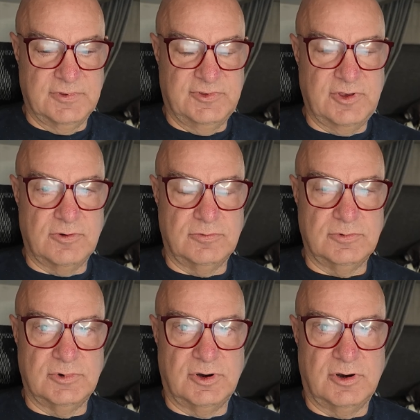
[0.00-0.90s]
So
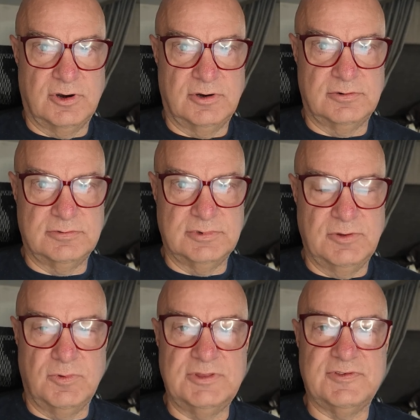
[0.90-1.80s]

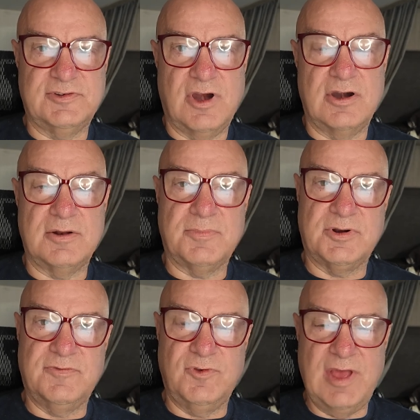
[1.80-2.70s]
it wouldn't start it,
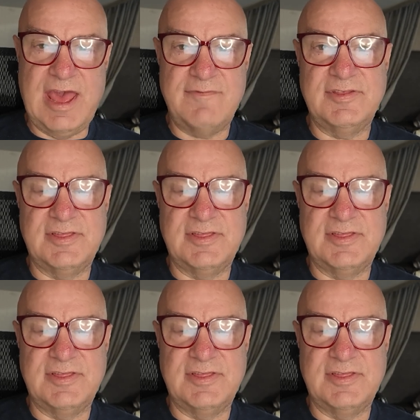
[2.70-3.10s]
but if you have a